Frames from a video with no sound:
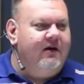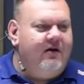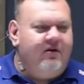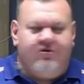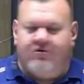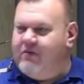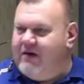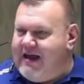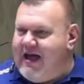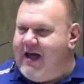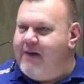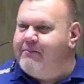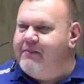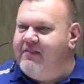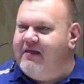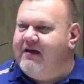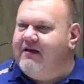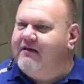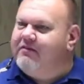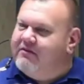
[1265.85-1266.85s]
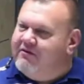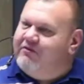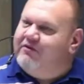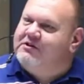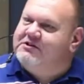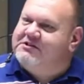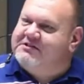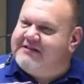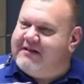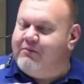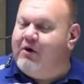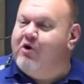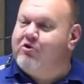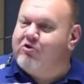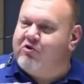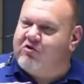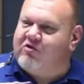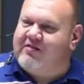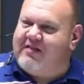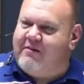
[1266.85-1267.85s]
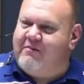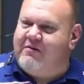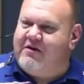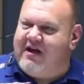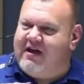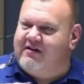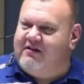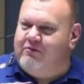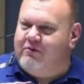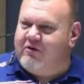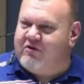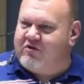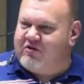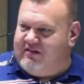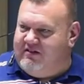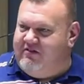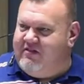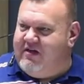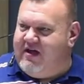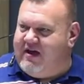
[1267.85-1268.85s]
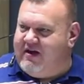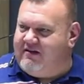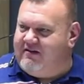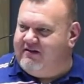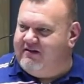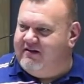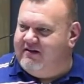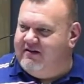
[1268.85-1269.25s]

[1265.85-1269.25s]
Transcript: So what happened there? The first Moses' tabernacle was still there.